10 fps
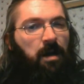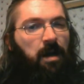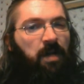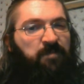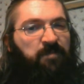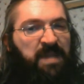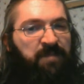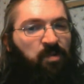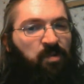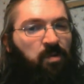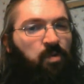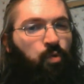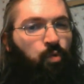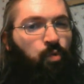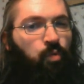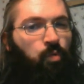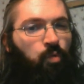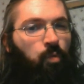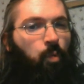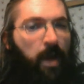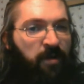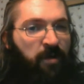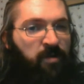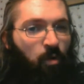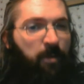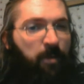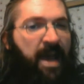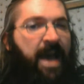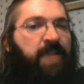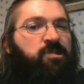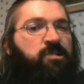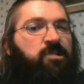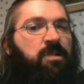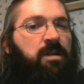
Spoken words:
of people who wear your badge,